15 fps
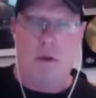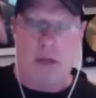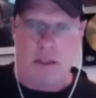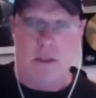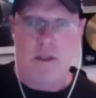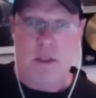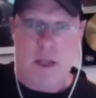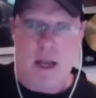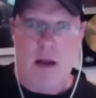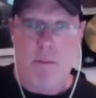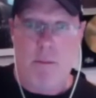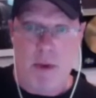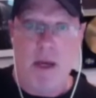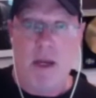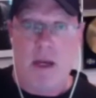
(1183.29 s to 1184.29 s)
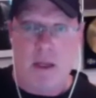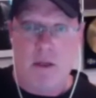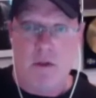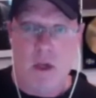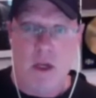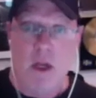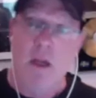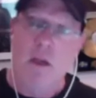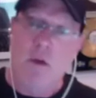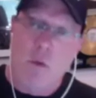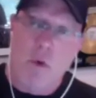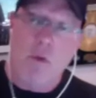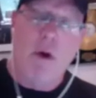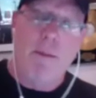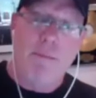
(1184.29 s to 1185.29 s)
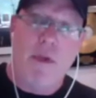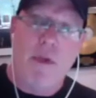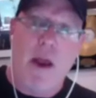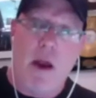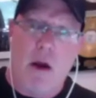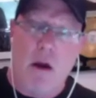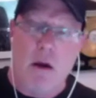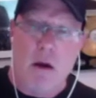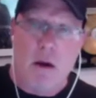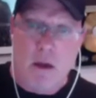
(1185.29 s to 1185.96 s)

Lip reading: That's how big it is. But we're up there.